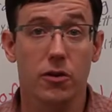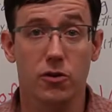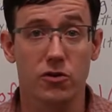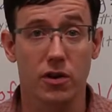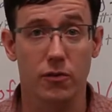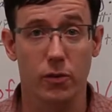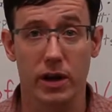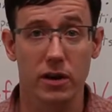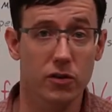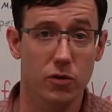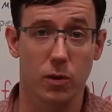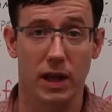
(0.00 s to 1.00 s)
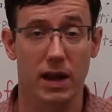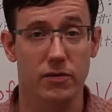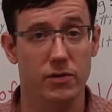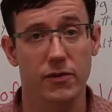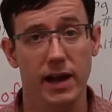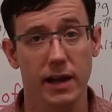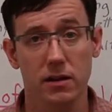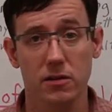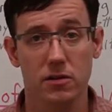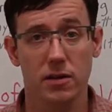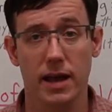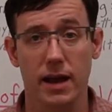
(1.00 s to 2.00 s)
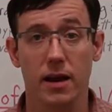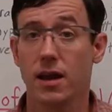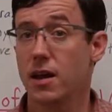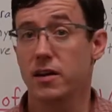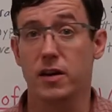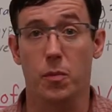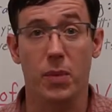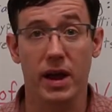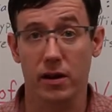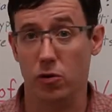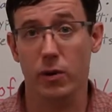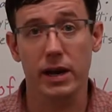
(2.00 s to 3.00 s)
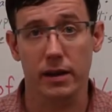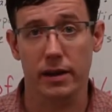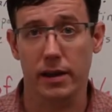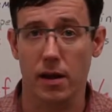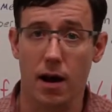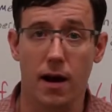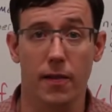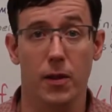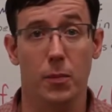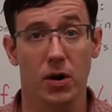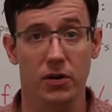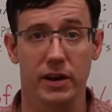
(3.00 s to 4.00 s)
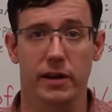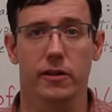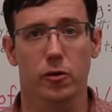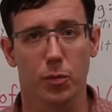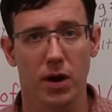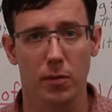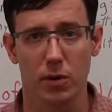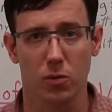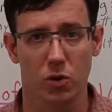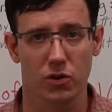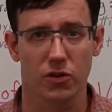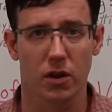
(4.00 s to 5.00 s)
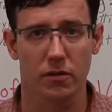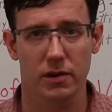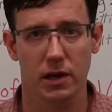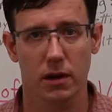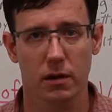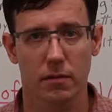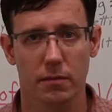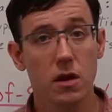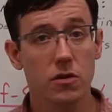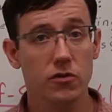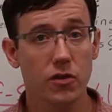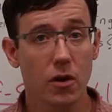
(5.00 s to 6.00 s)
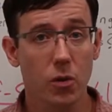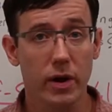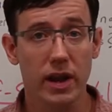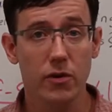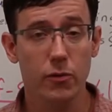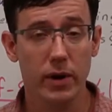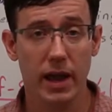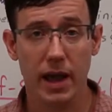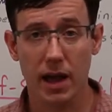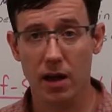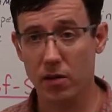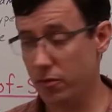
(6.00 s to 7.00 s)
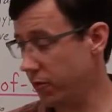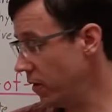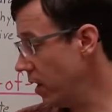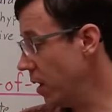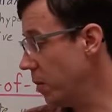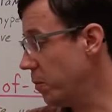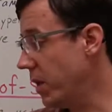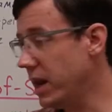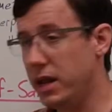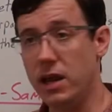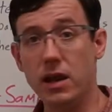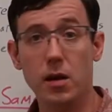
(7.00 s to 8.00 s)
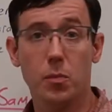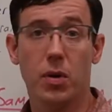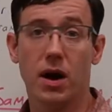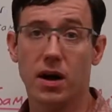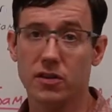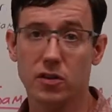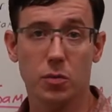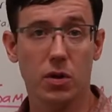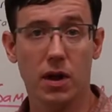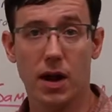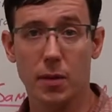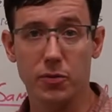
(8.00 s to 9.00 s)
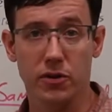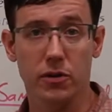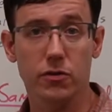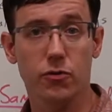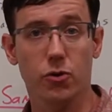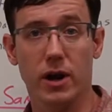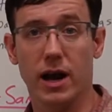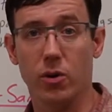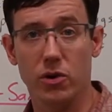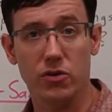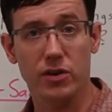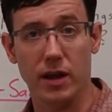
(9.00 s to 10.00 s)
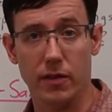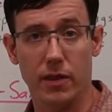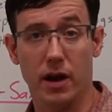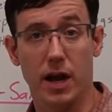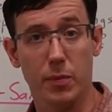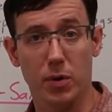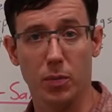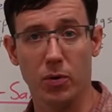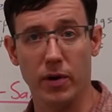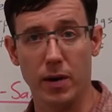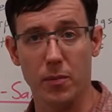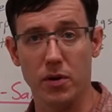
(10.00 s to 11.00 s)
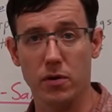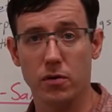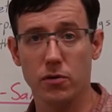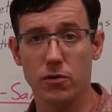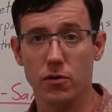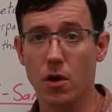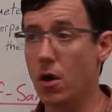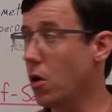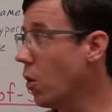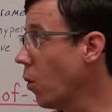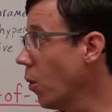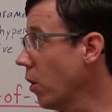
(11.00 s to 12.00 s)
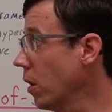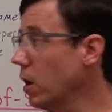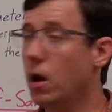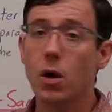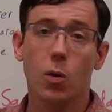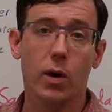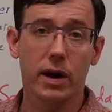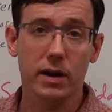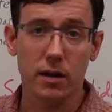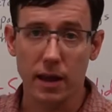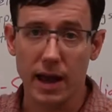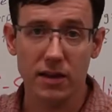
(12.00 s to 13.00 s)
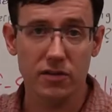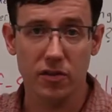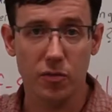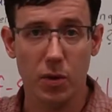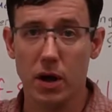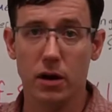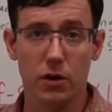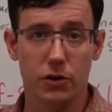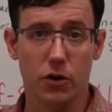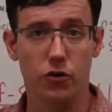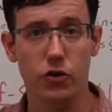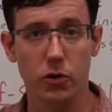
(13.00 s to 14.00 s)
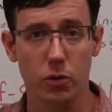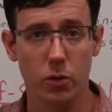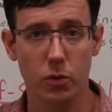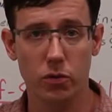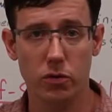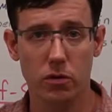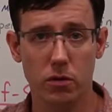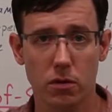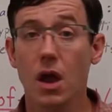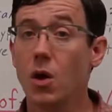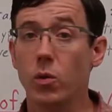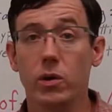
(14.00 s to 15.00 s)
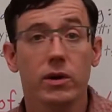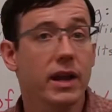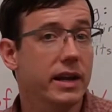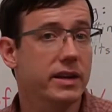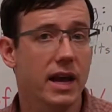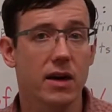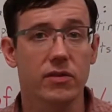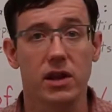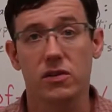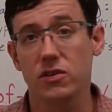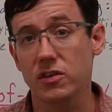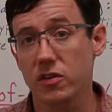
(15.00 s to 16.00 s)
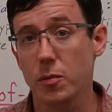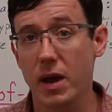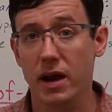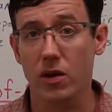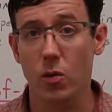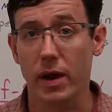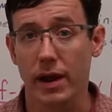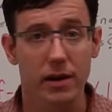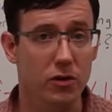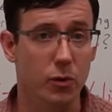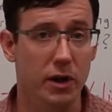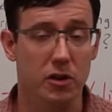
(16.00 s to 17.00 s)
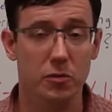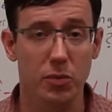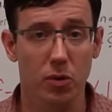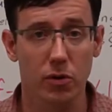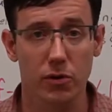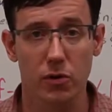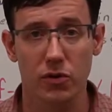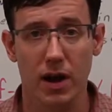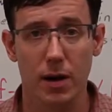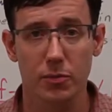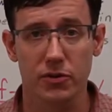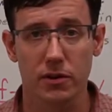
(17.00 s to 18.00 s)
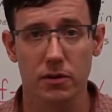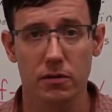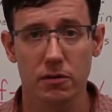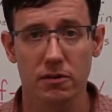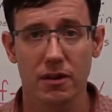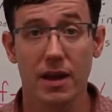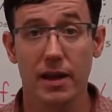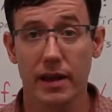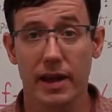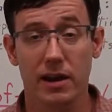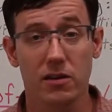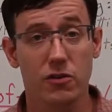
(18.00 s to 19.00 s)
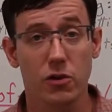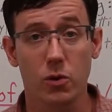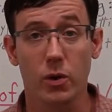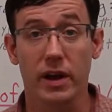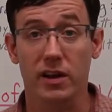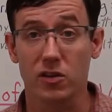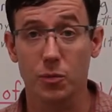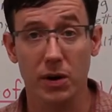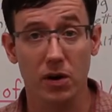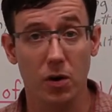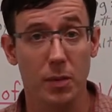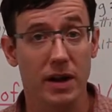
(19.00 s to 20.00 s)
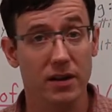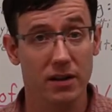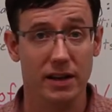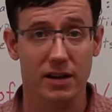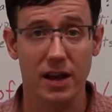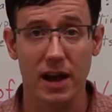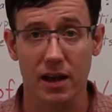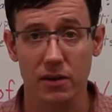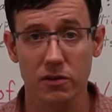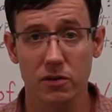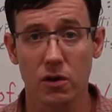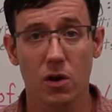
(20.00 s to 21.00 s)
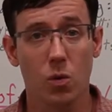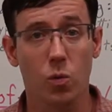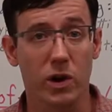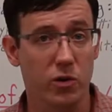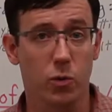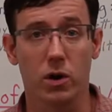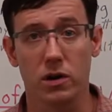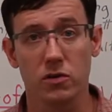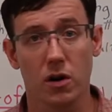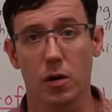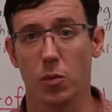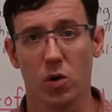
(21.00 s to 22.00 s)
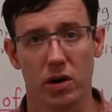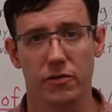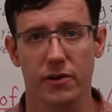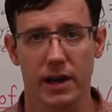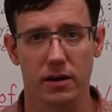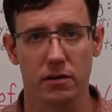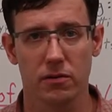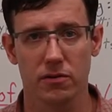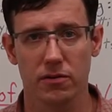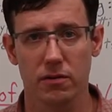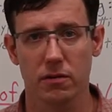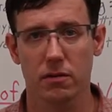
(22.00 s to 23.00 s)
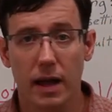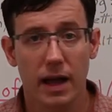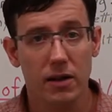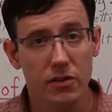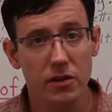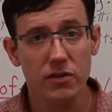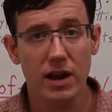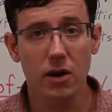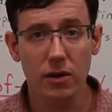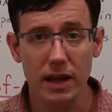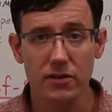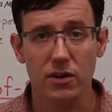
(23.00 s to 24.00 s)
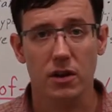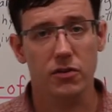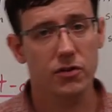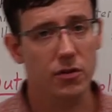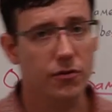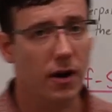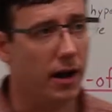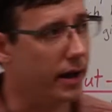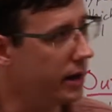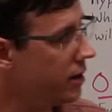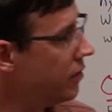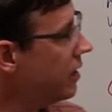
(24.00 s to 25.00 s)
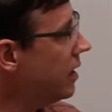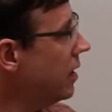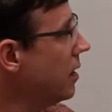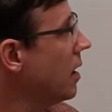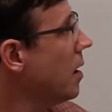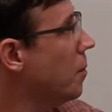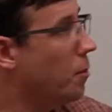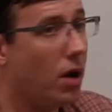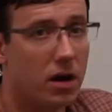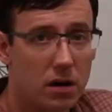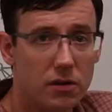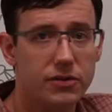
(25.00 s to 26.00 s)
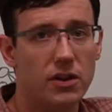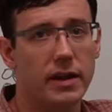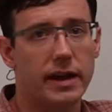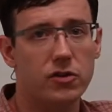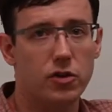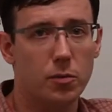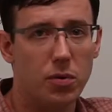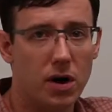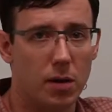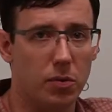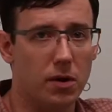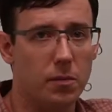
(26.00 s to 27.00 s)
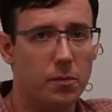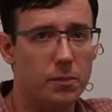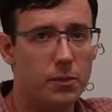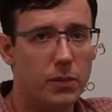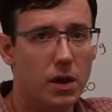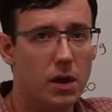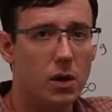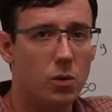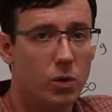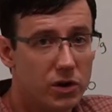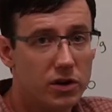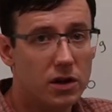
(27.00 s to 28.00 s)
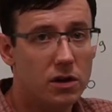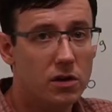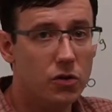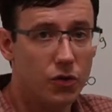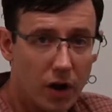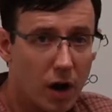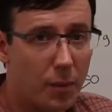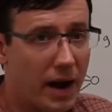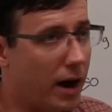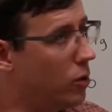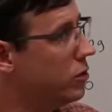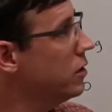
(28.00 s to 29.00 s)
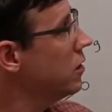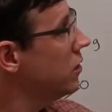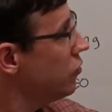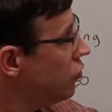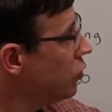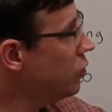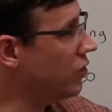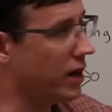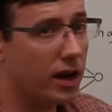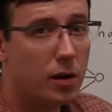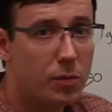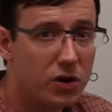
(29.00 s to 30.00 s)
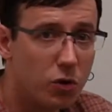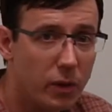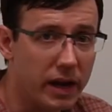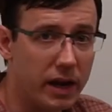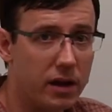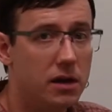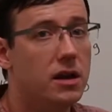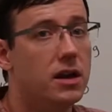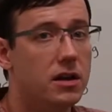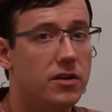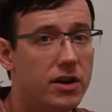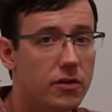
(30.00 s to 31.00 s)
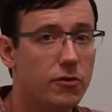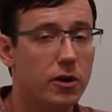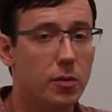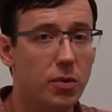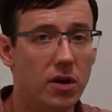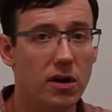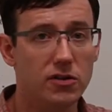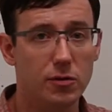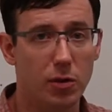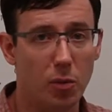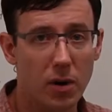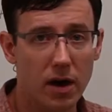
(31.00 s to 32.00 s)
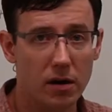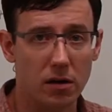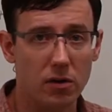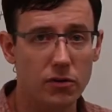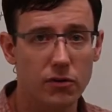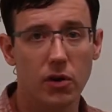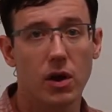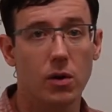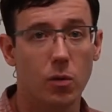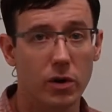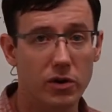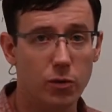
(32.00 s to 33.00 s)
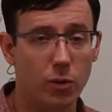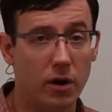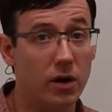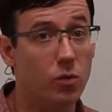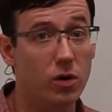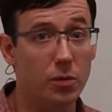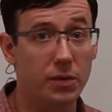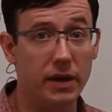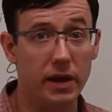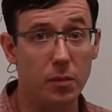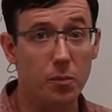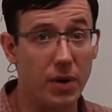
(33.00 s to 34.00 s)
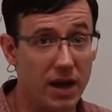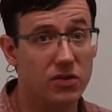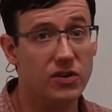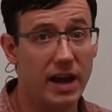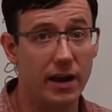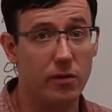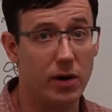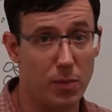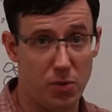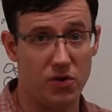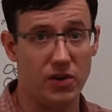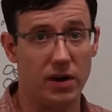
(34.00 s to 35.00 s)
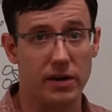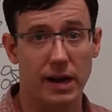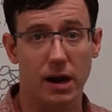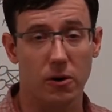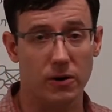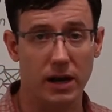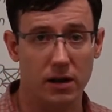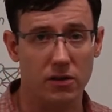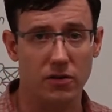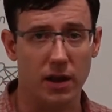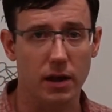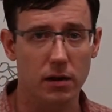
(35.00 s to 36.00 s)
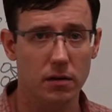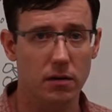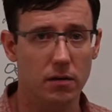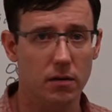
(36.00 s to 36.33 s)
others of which will have effects that depend greatly on the particular problem we're solving. So if we have many possible options for how to set the hyperparameters, or what class of model to choose, we would like to have a systematic way to explore those options and to experimentally test which ones are more effective. And this now lets us define the model selection problem, which is about choosing between different plausible models, which one will be best at representing our data set,